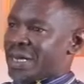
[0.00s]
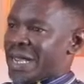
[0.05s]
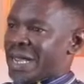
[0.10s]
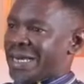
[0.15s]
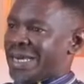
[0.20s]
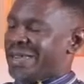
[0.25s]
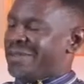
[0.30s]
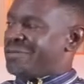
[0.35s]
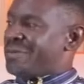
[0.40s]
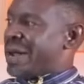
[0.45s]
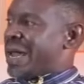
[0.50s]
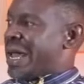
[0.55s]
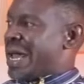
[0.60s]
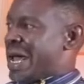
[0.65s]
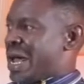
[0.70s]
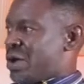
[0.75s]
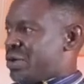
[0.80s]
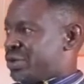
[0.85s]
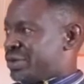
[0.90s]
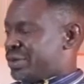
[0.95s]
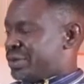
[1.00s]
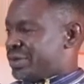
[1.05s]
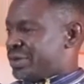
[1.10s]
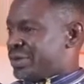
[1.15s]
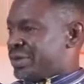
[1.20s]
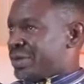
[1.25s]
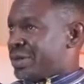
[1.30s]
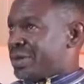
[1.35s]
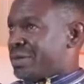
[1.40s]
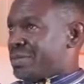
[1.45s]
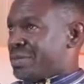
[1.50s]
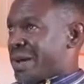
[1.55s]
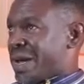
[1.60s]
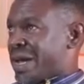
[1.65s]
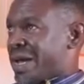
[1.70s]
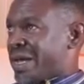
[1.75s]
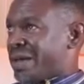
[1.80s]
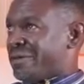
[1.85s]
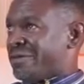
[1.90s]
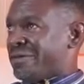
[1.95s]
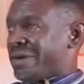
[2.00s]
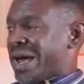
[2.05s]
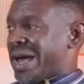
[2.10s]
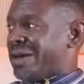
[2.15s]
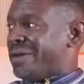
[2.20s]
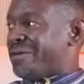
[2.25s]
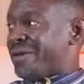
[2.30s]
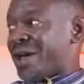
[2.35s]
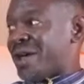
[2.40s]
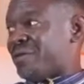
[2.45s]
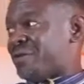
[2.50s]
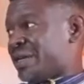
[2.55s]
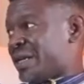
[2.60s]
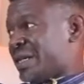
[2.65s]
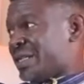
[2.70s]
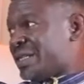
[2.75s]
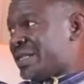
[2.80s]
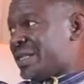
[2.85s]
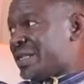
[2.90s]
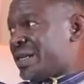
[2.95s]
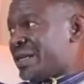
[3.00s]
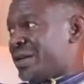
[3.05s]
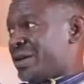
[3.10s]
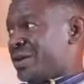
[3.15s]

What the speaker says: I leave my house by 5:30